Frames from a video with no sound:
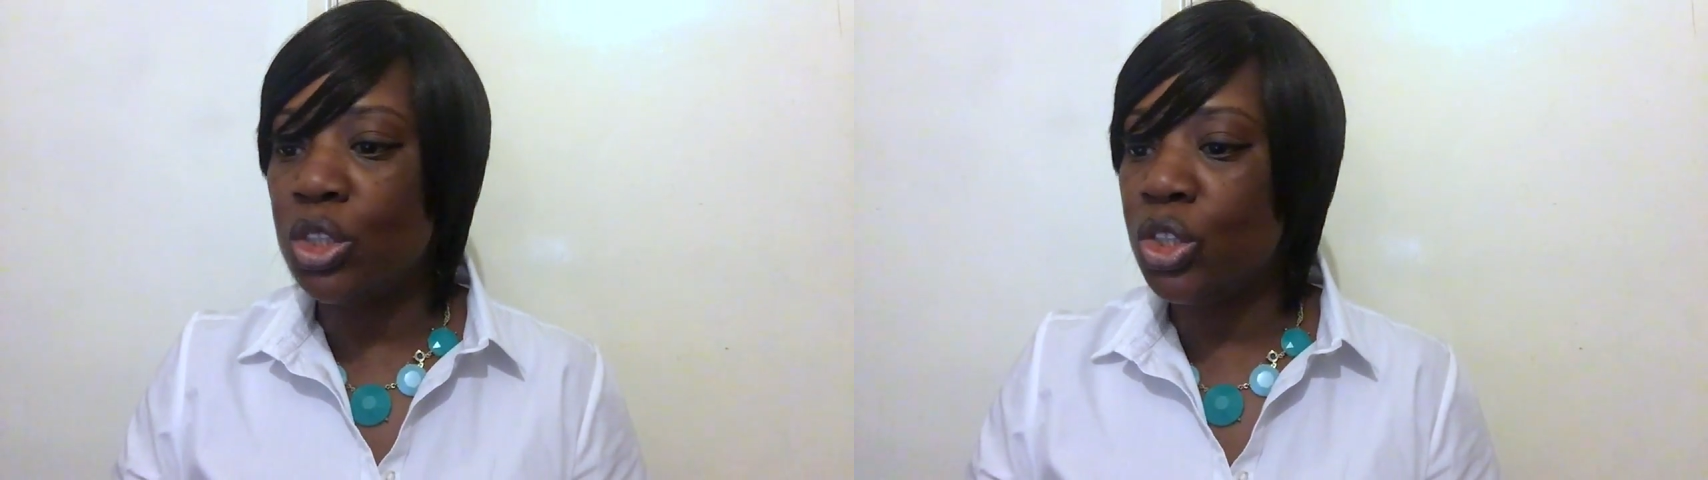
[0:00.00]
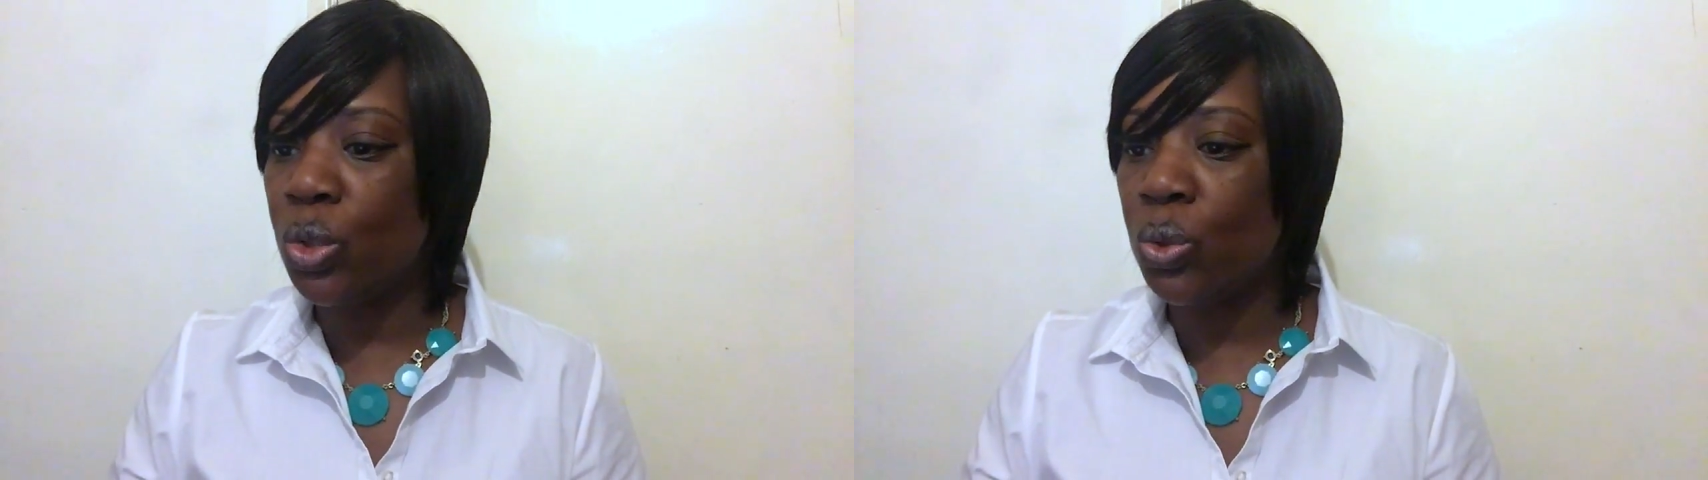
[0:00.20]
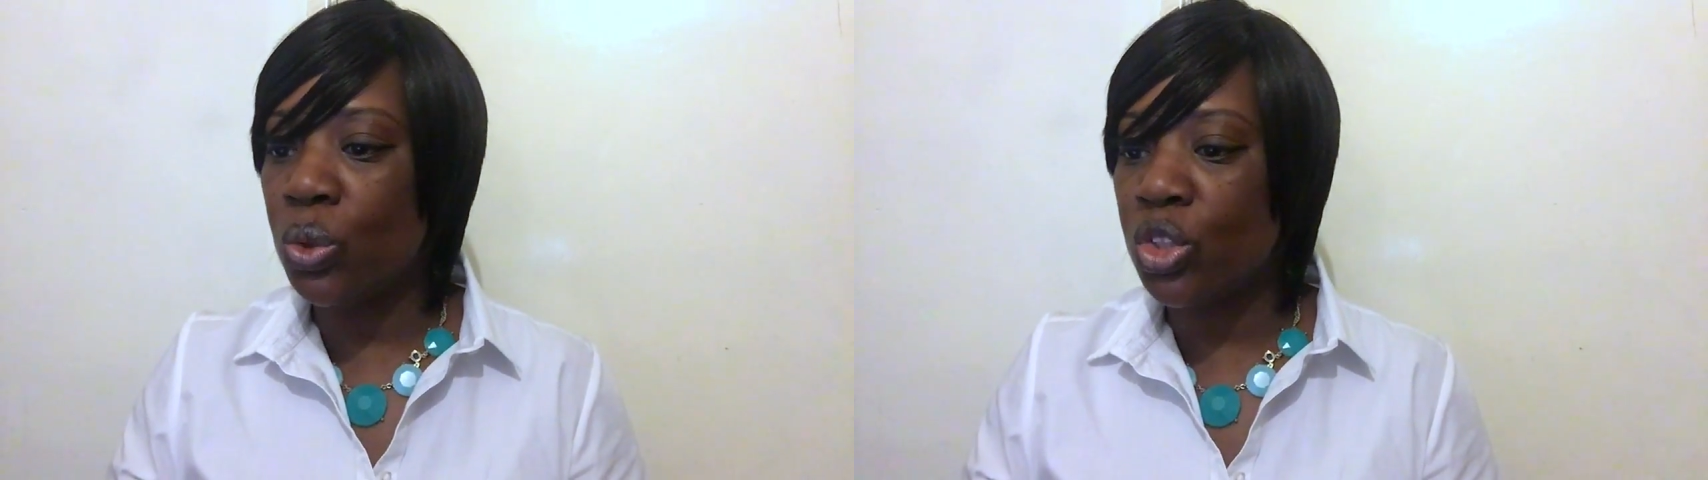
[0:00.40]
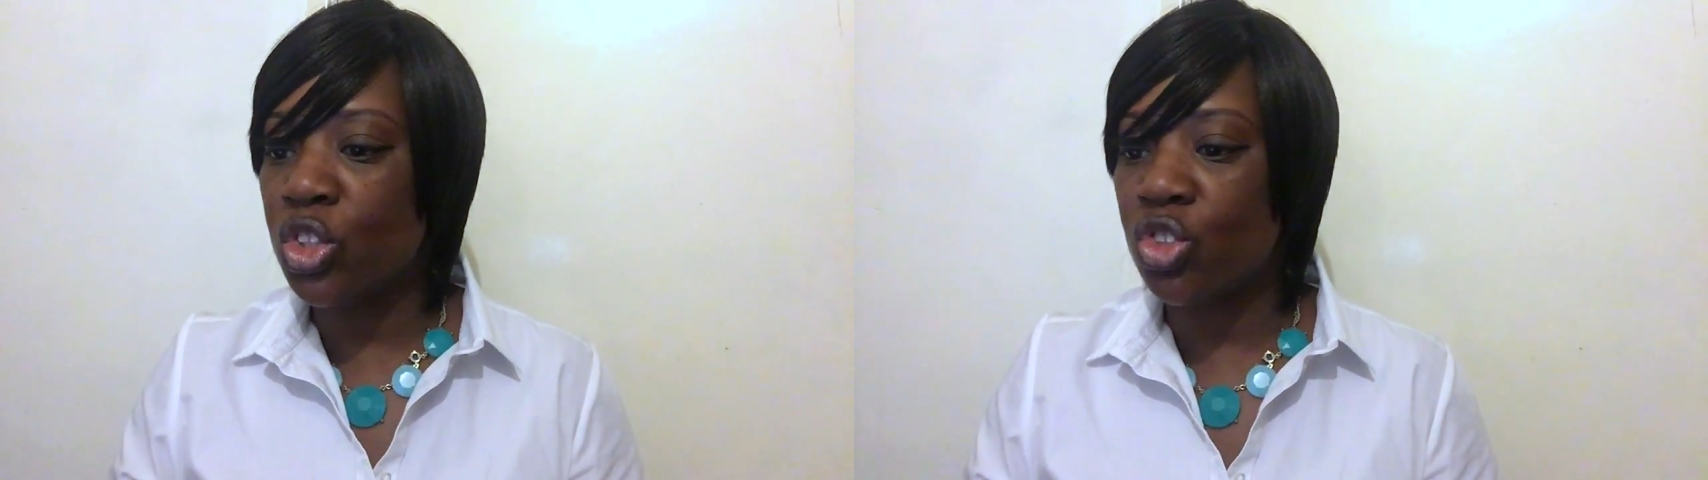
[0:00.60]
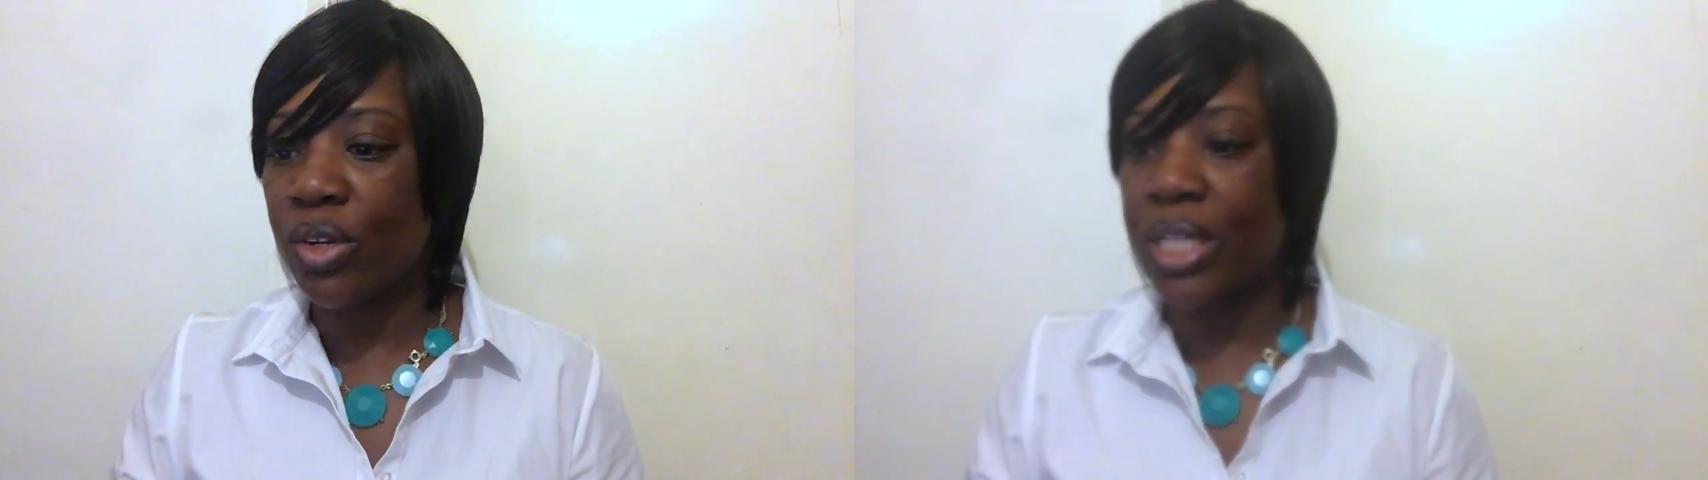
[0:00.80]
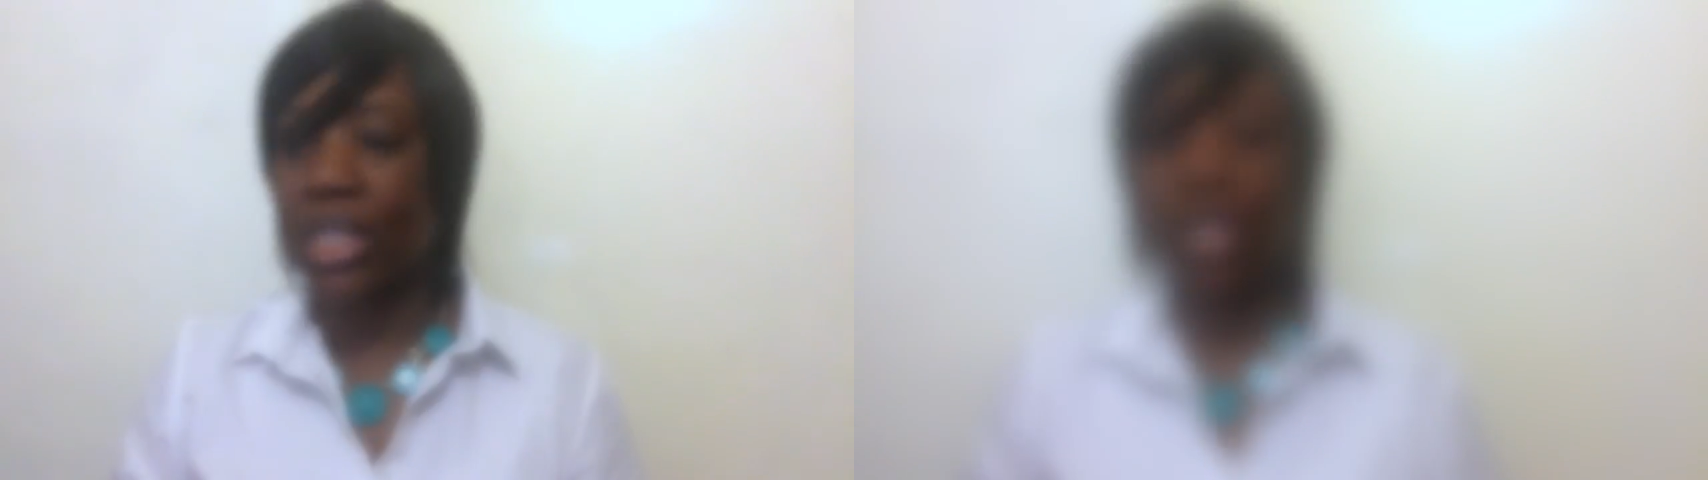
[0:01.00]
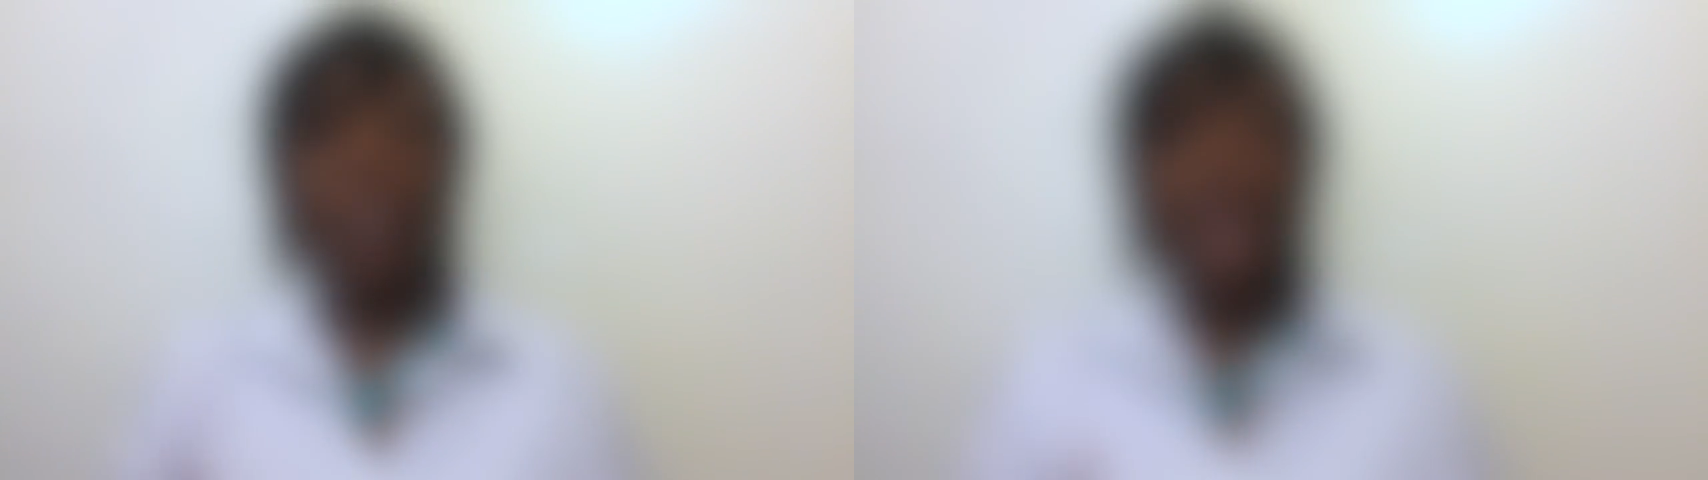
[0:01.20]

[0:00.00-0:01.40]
your stress.